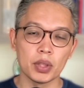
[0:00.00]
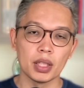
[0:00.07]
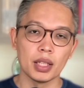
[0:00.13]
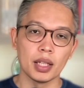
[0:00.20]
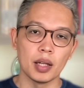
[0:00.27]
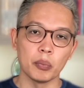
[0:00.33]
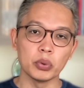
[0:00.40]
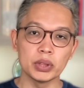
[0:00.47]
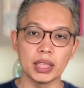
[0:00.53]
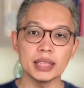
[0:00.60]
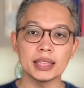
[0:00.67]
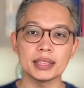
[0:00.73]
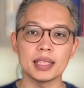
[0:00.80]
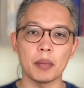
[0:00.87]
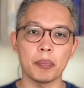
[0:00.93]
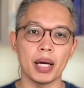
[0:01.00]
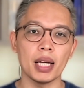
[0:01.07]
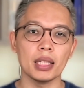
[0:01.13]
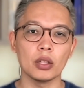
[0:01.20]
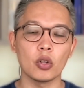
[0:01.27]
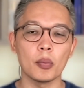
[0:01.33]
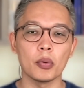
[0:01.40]
but if you have any
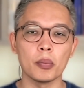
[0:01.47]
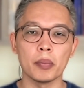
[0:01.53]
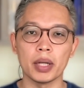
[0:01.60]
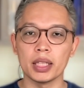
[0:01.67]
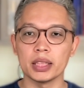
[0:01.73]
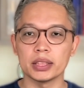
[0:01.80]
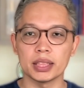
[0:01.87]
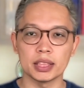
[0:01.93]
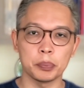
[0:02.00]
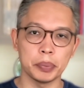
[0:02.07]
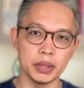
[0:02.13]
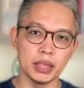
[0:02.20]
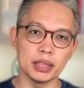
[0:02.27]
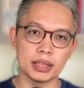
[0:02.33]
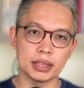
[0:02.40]
specific questions about what you